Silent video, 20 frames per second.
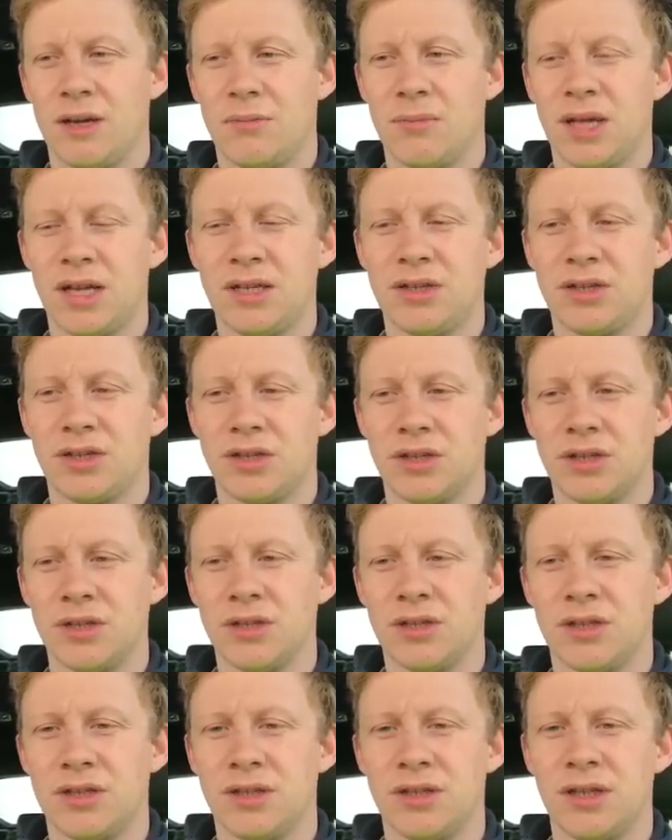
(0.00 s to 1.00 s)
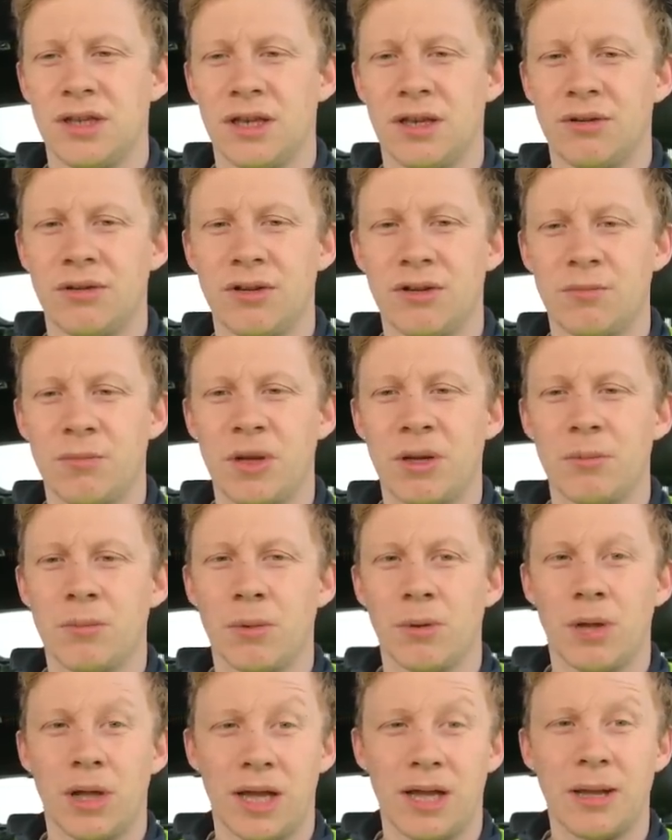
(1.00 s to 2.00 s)
mentioned, there's
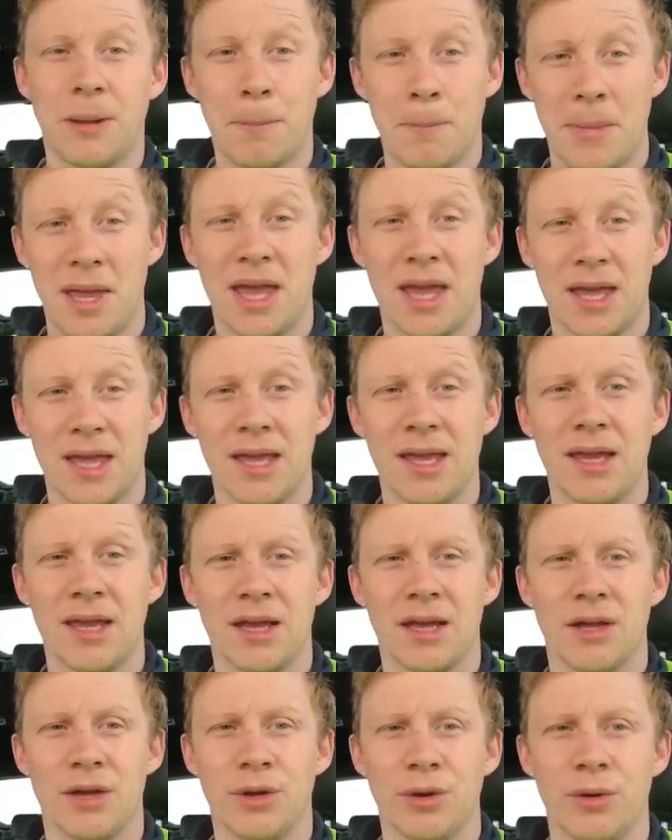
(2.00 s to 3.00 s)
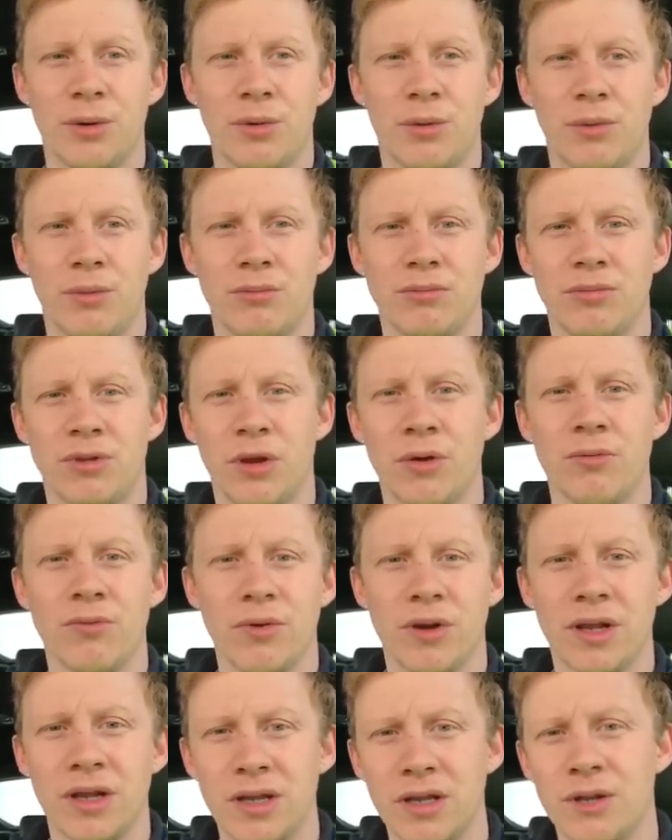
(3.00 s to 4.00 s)
people like me who don't
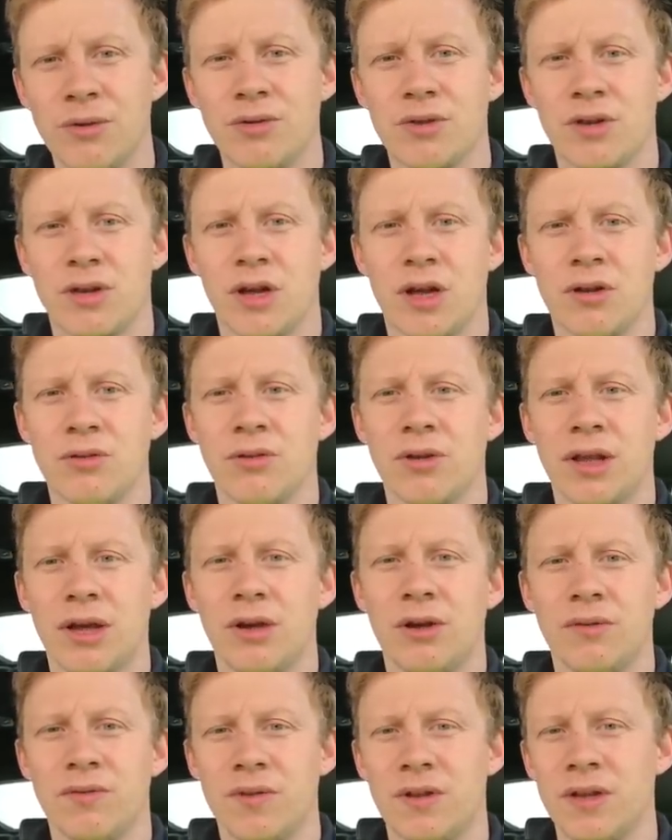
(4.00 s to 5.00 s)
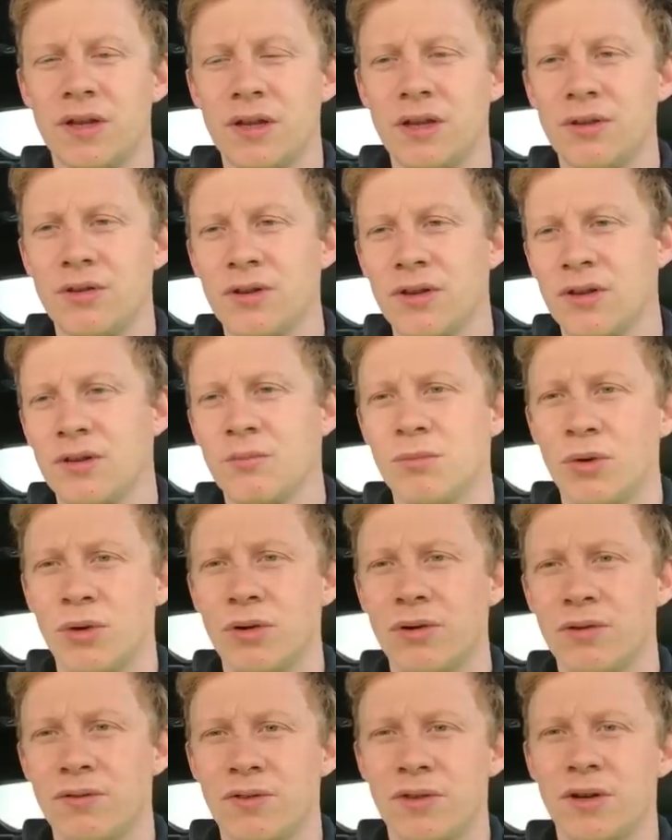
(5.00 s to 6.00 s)
really use the car all that often. They use it as
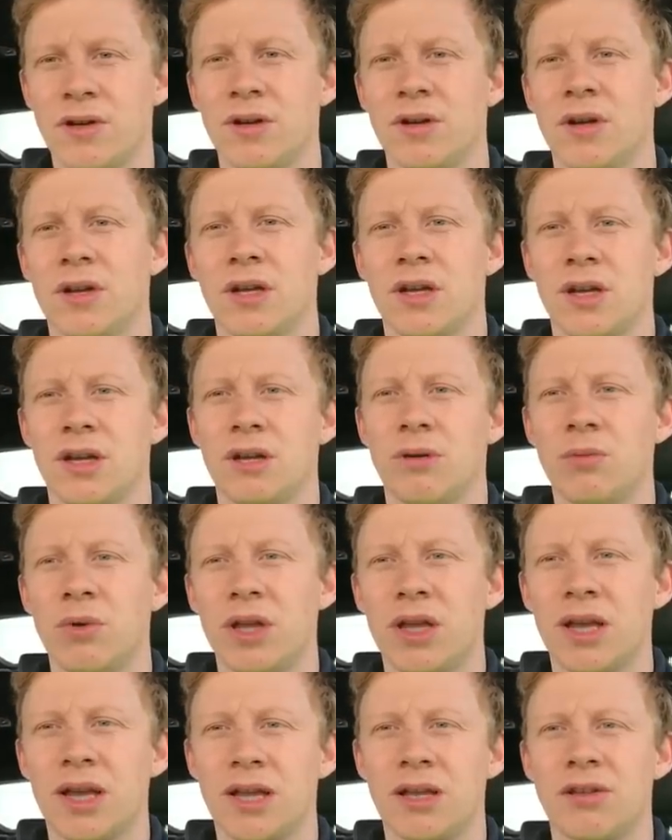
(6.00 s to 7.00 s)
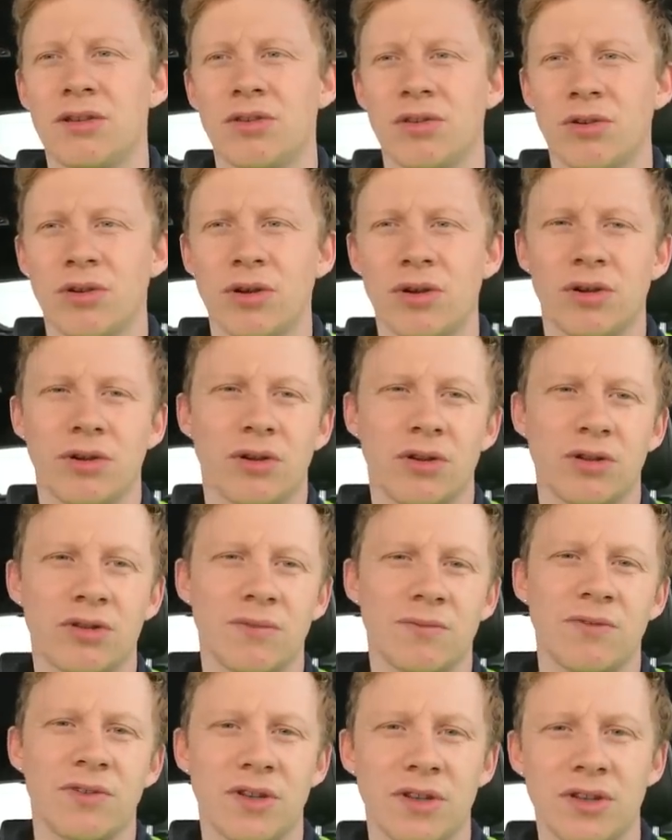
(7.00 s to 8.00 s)
more of a kind of weekend toy or
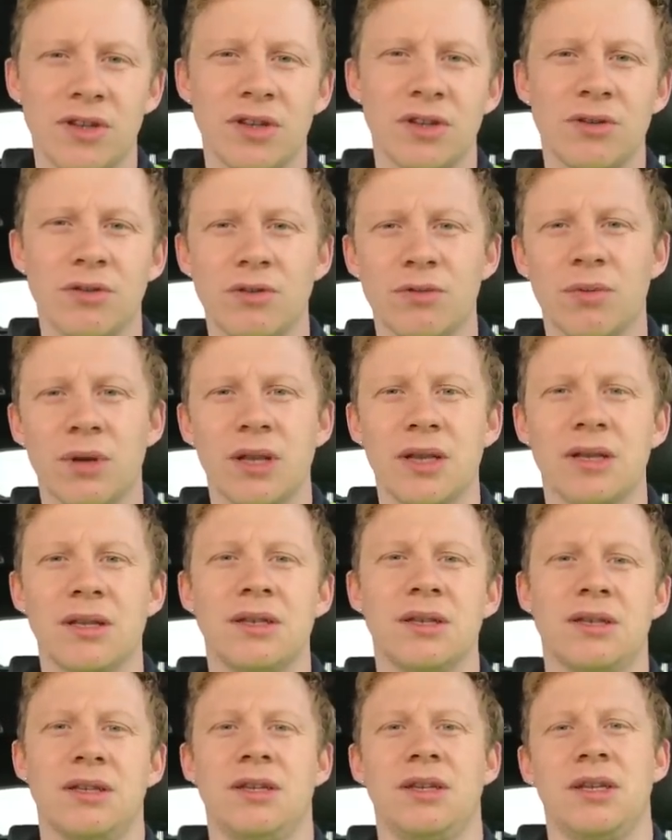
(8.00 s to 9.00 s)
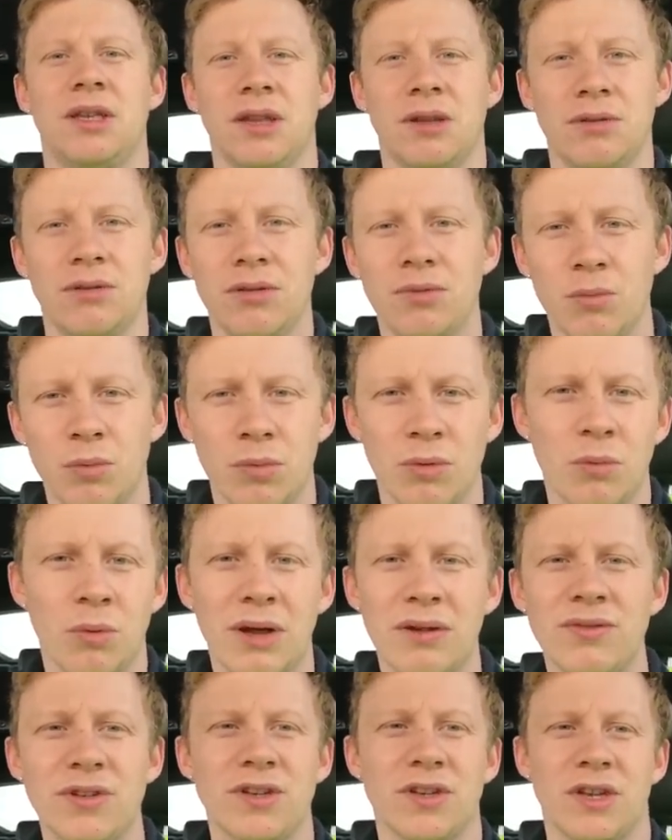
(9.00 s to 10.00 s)
something to use when the
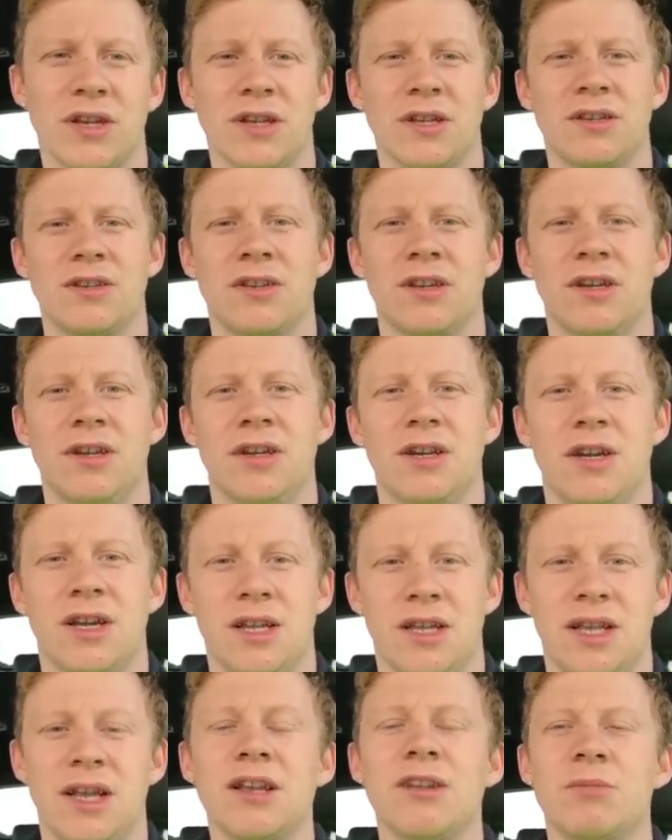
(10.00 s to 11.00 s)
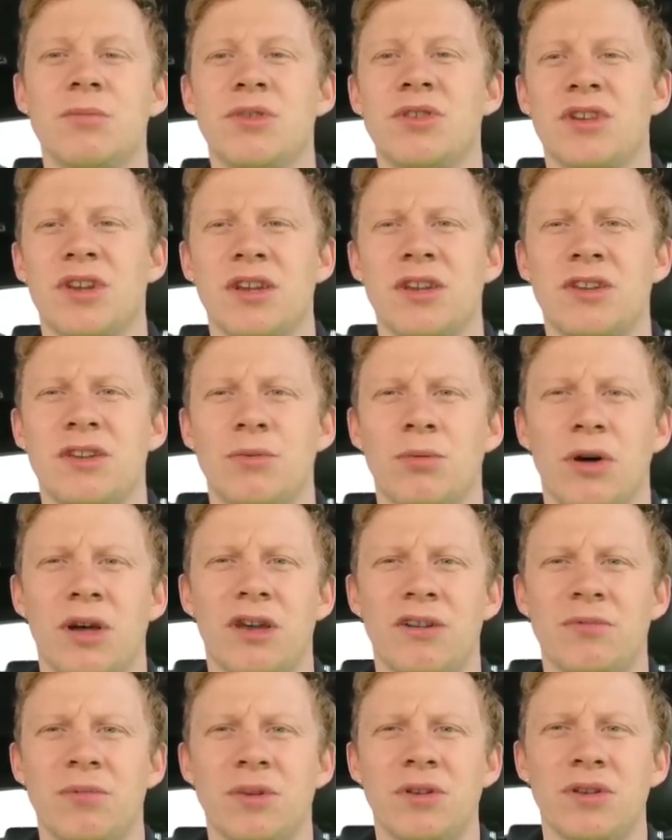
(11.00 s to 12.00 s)
weather's nice, and that's precisely what
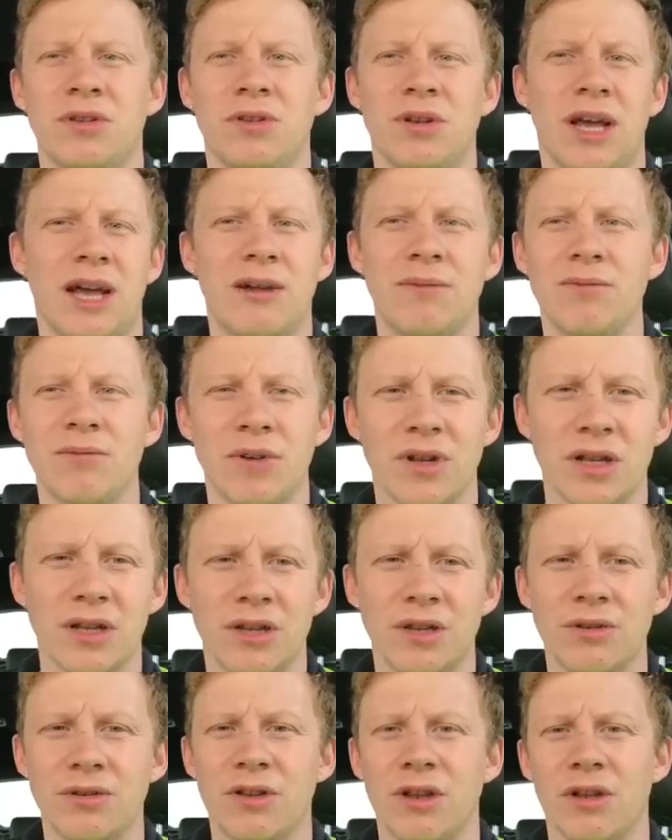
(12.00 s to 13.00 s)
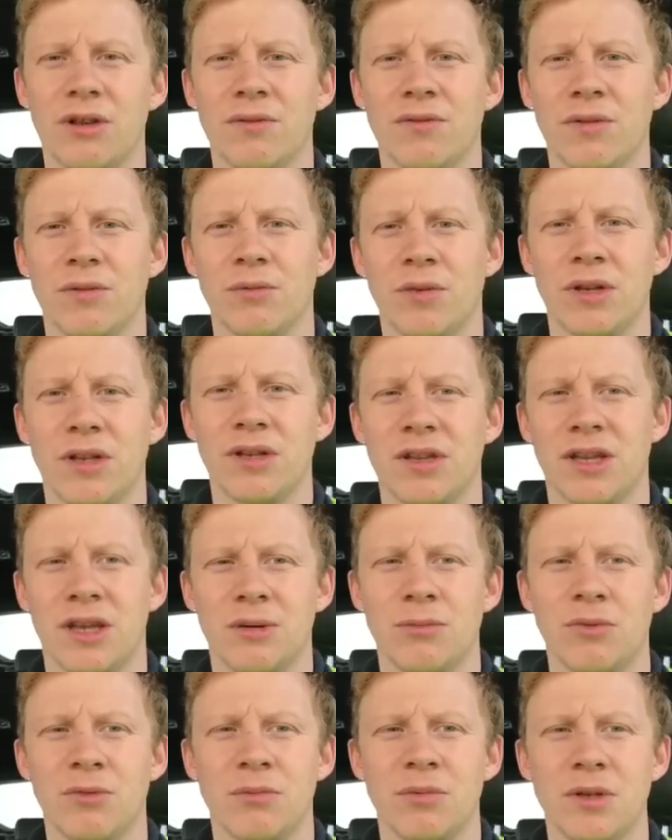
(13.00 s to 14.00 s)
I've been doing. I haven't really used it over the winter
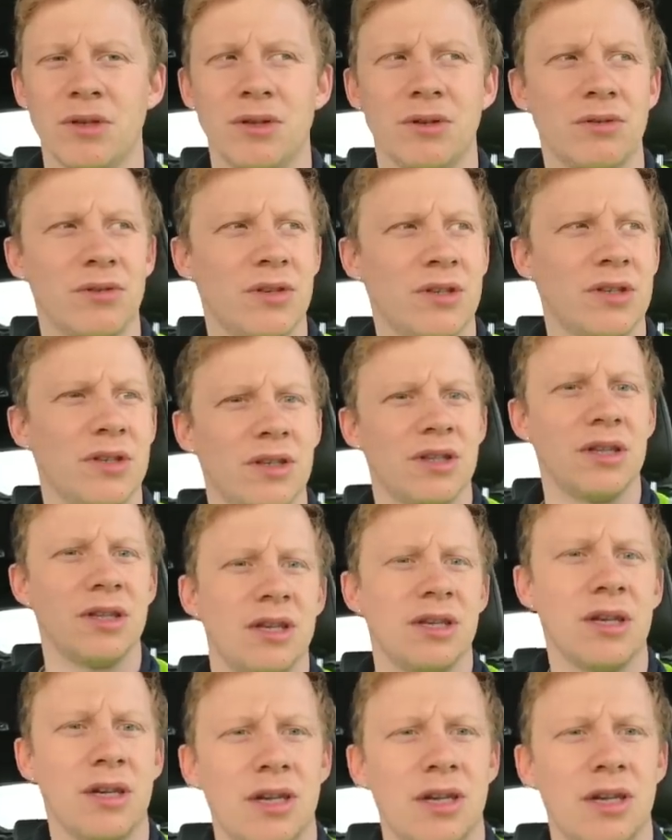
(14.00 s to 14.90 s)
time. We've been using the